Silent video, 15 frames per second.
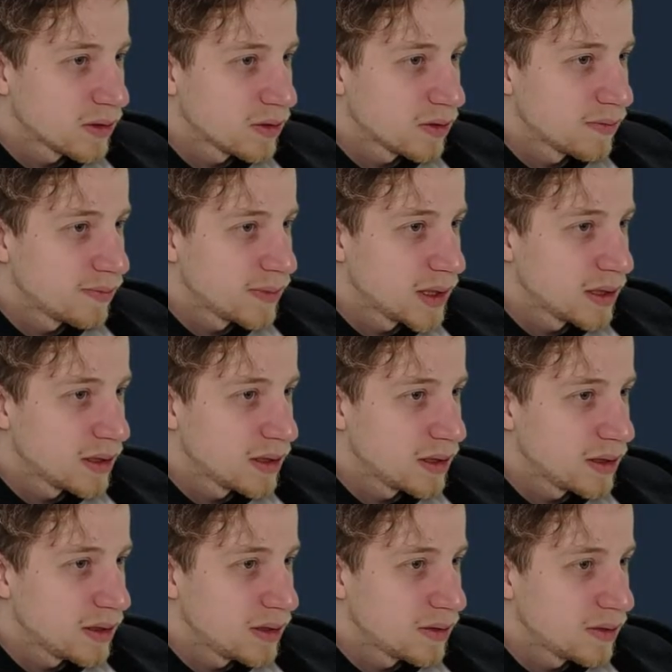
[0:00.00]

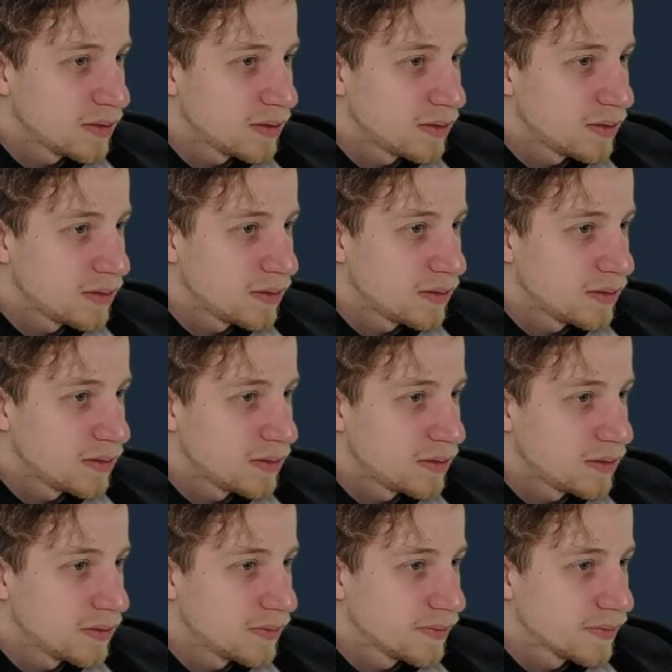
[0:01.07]

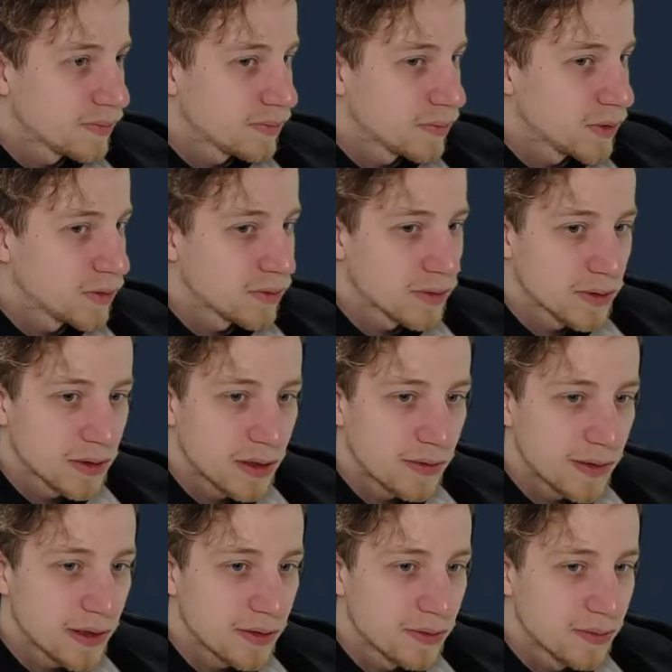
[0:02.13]
Recommendation post. There
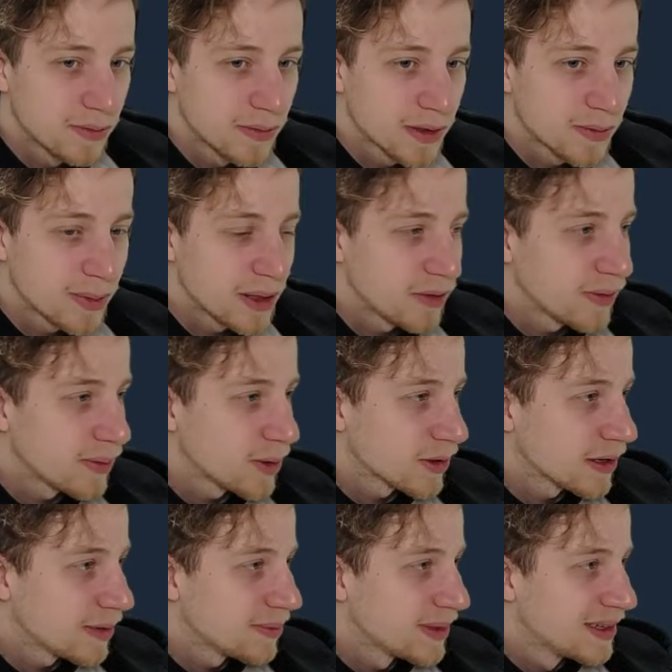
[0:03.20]
we go. Let's play it one more
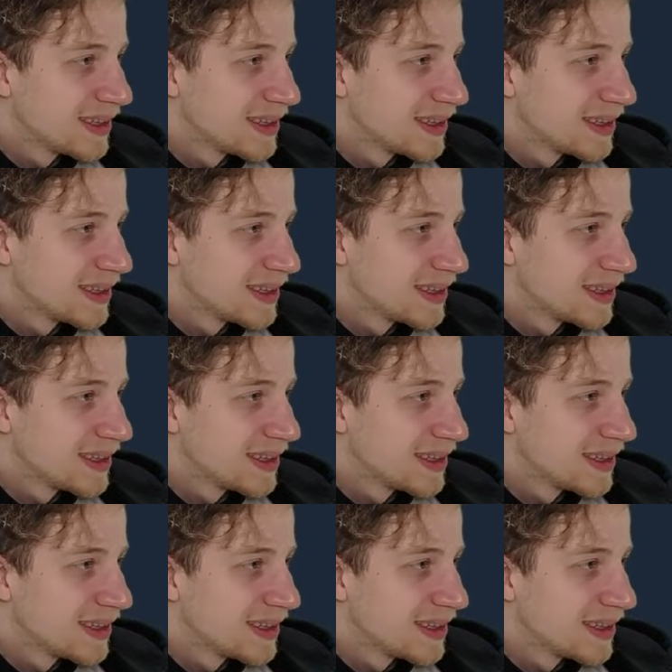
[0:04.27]
time.